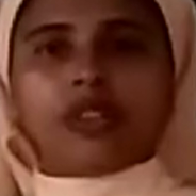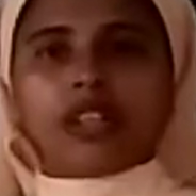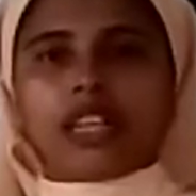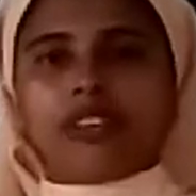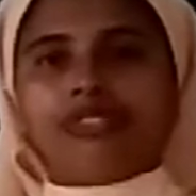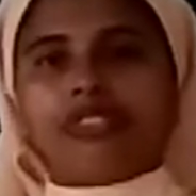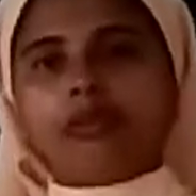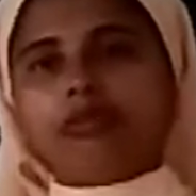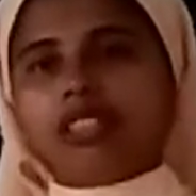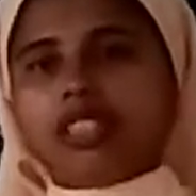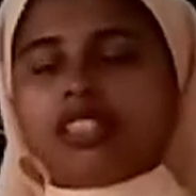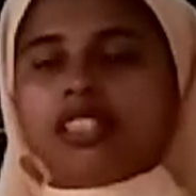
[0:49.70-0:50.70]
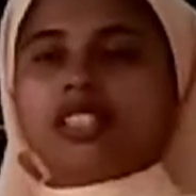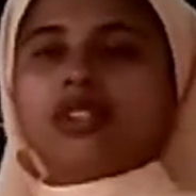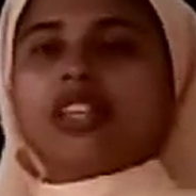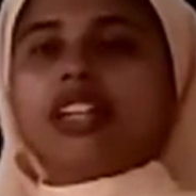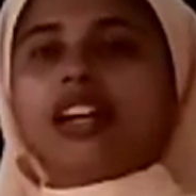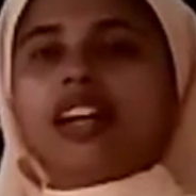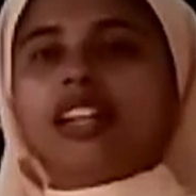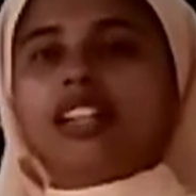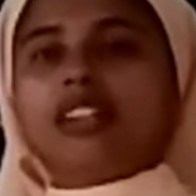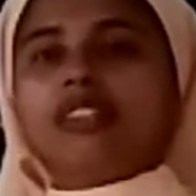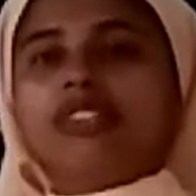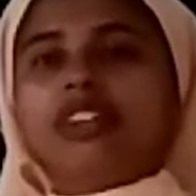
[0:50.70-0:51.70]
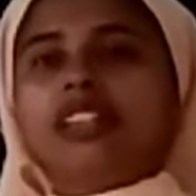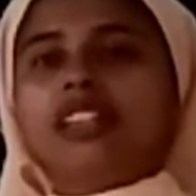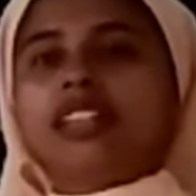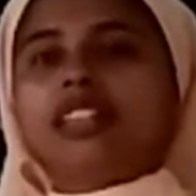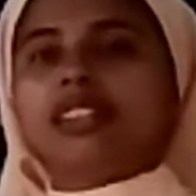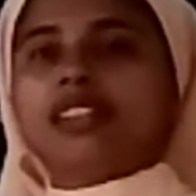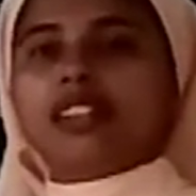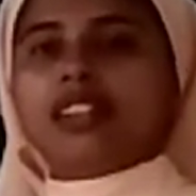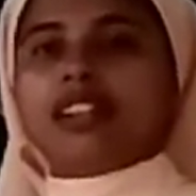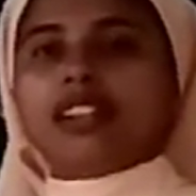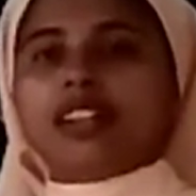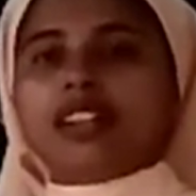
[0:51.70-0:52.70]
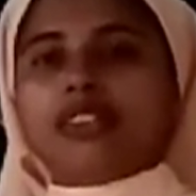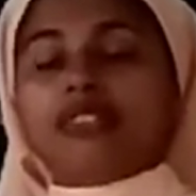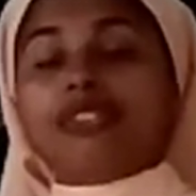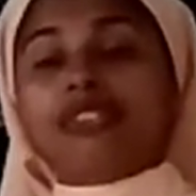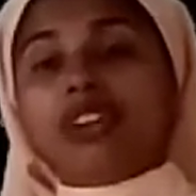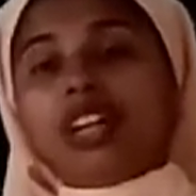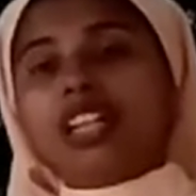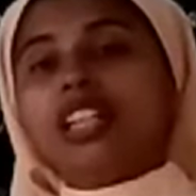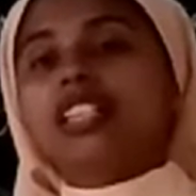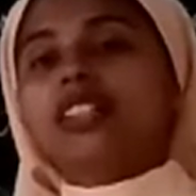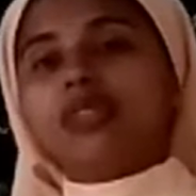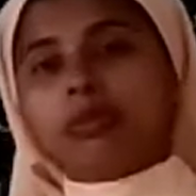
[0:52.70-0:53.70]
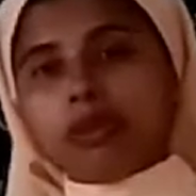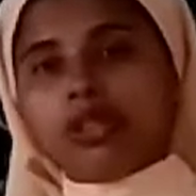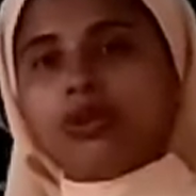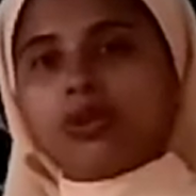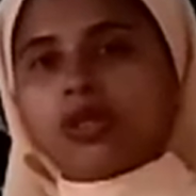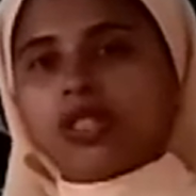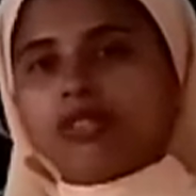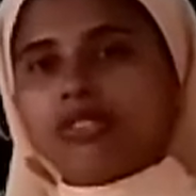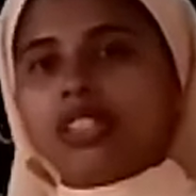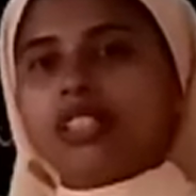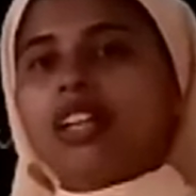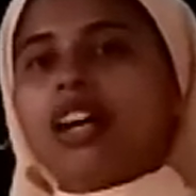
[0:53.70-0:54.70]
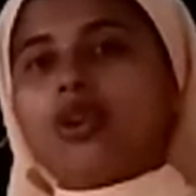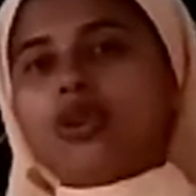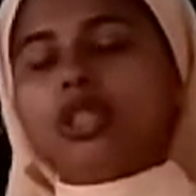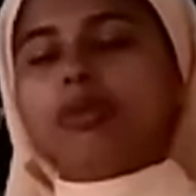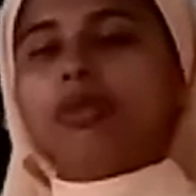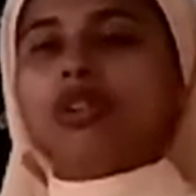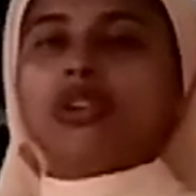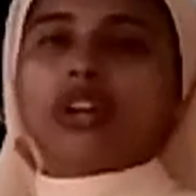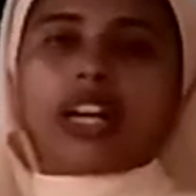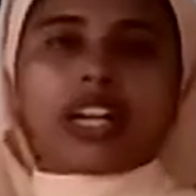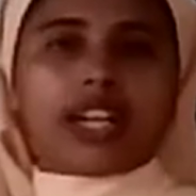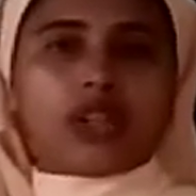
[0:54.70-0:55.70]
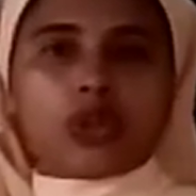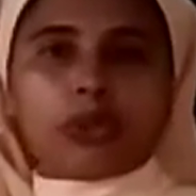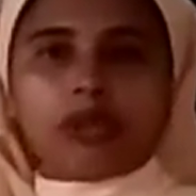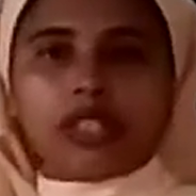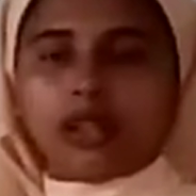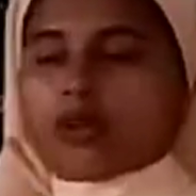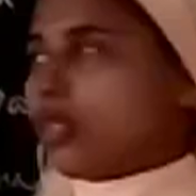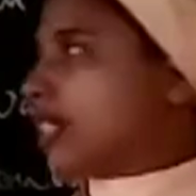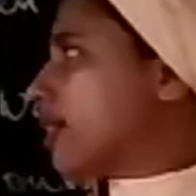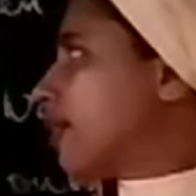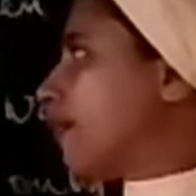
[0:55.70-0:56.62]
Okay, from this we can identify that where it will be used. Is it countable or uncountable nouns?